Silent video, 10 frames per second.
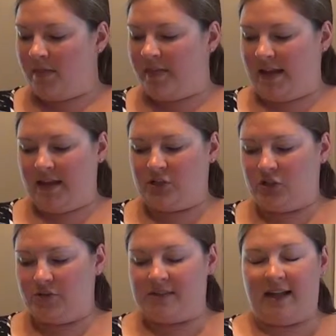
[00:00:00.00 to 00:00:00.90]
They
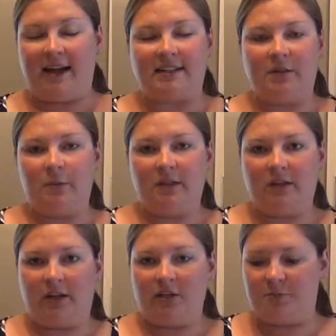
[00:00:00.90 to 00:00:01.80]
chose not to build
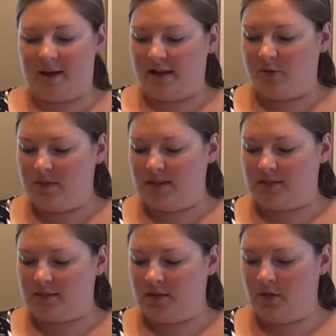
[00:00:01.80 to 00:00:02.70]
large
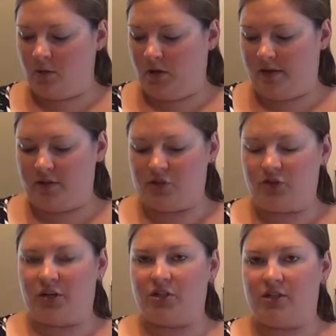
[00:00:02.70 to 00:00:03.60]
monuments or other
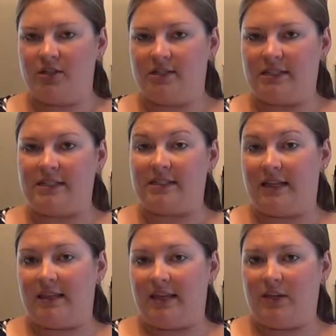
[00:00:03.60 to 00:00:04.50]
structures.
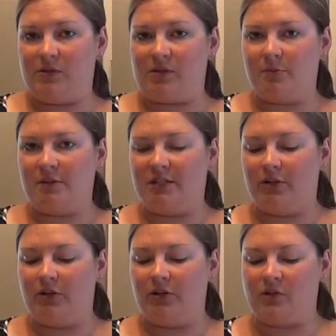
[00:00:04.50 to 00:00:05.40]
Instead, they used the
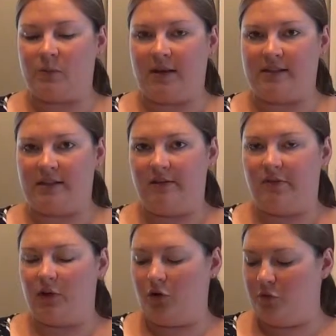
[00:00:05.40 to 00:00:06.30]
materials wisely
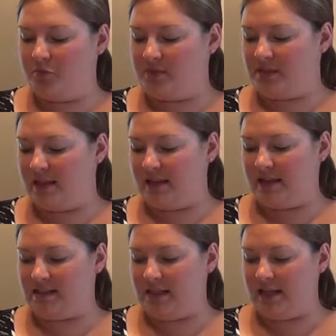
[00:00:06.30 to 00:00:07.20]
for homes and
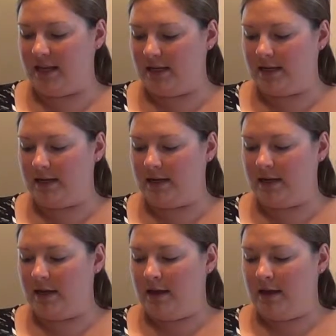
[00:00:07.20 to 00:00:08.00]
things that they needed.